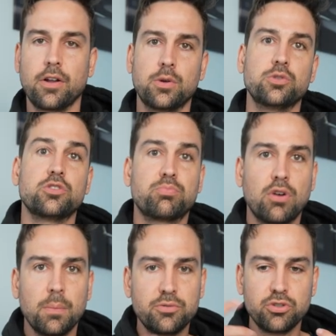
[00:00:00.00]
It'll just
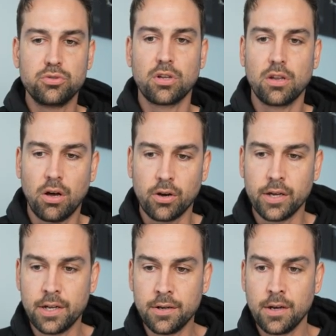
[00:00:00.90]
prompt you to log
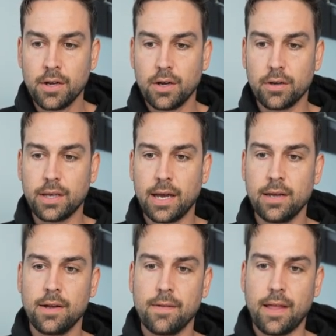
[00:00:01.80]
in, okay?